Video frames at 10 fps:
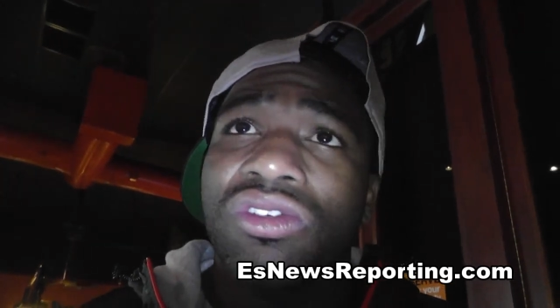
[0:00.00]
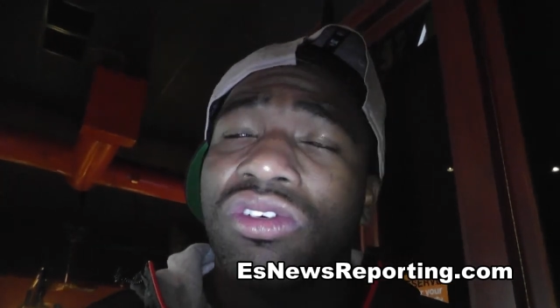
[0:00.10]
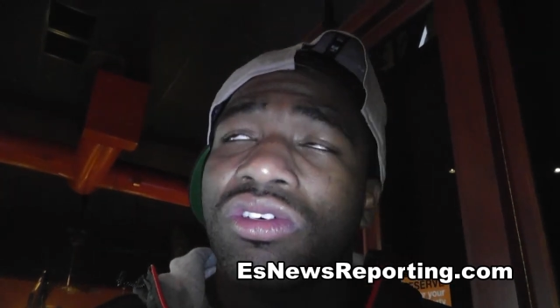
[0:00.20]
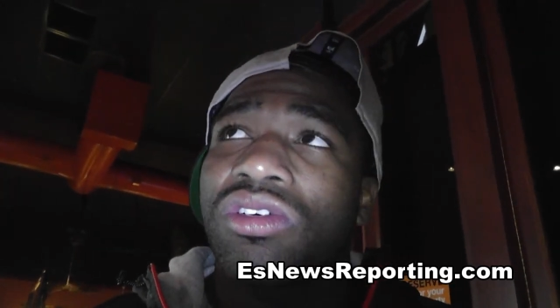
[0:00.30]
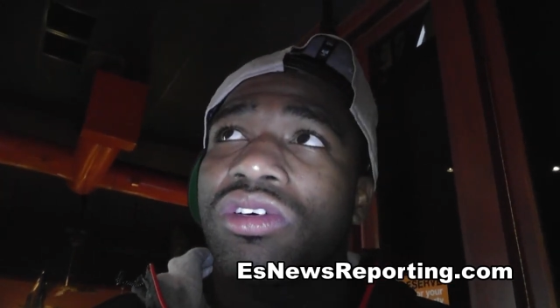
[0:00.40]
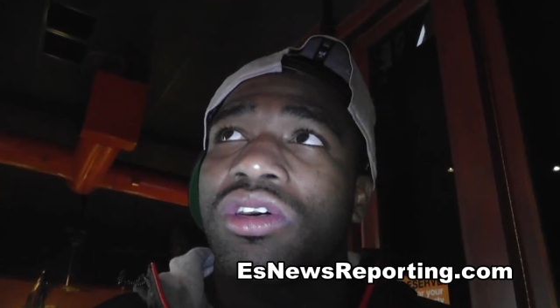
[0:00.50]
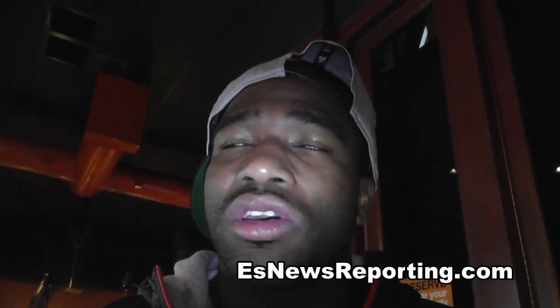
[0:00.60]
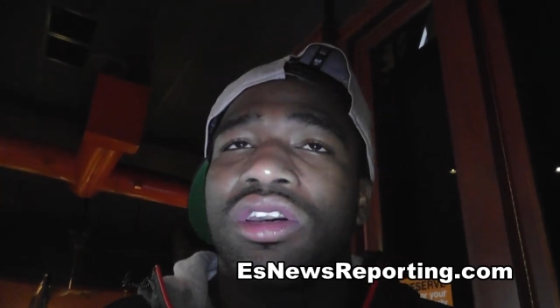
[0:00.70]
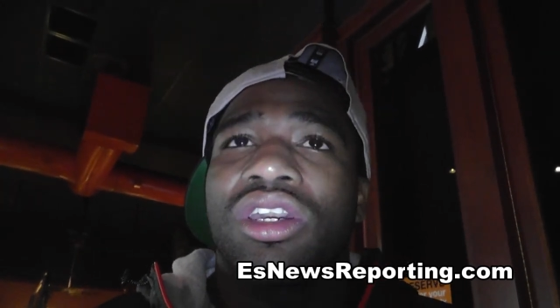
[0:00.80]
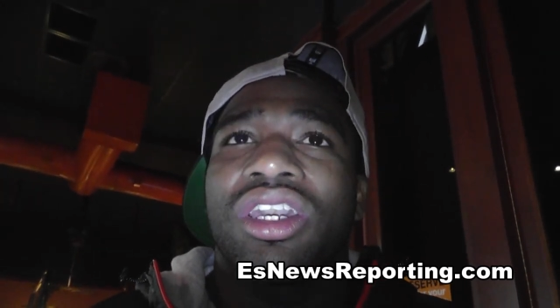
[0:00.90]

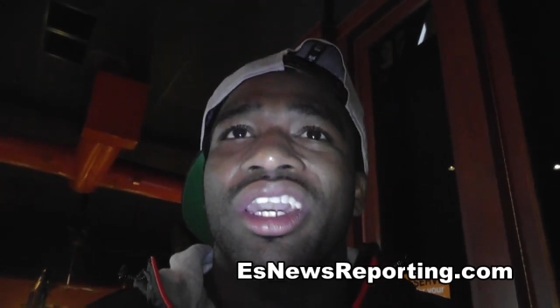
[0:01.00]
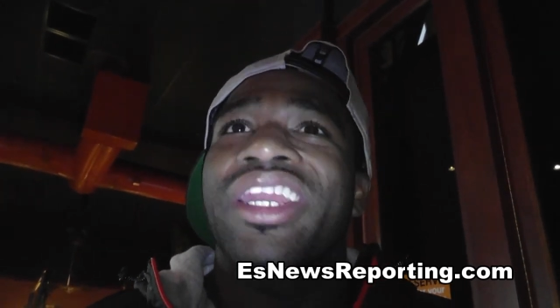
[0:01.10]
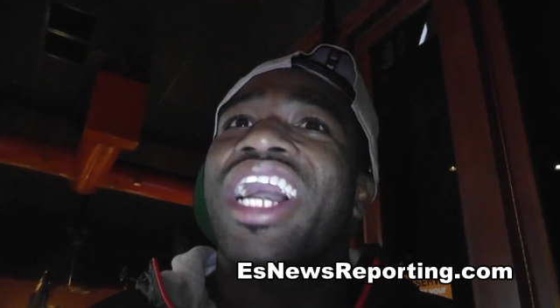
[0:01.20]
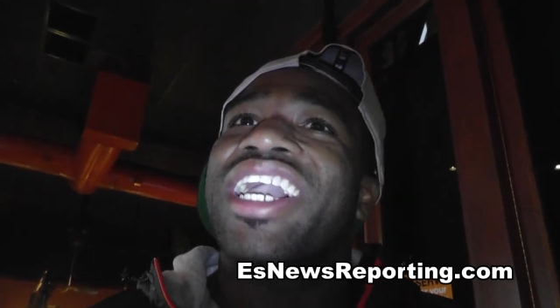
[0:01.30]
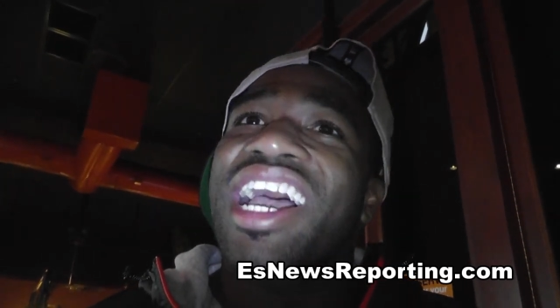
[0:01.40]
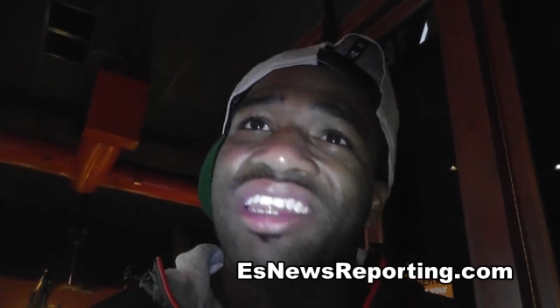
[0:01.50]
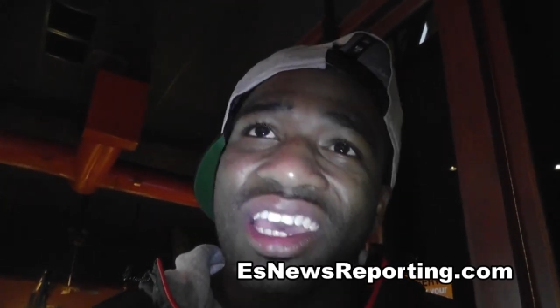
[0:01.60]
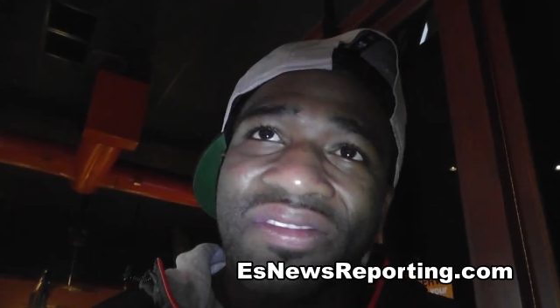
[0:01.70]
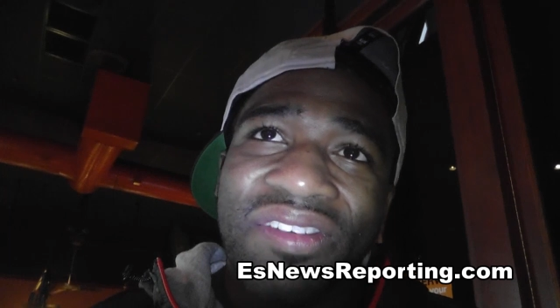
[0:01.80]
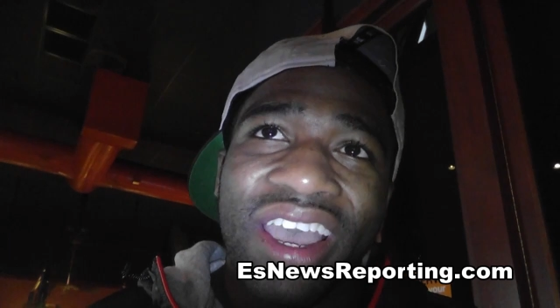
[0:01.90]
And I
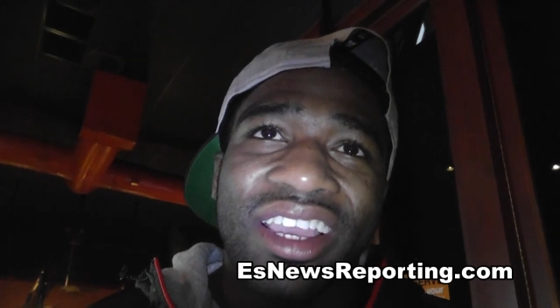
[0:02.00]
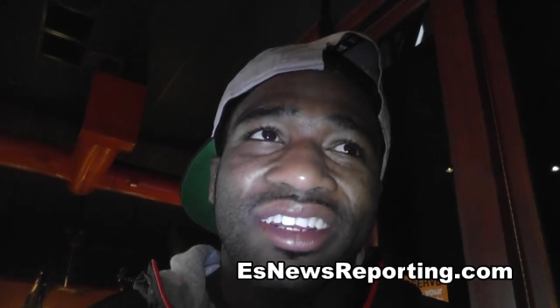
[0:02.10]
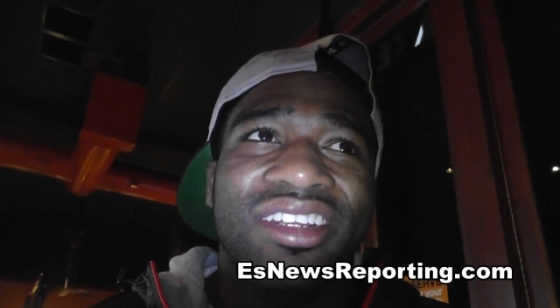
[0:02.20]
got that fight.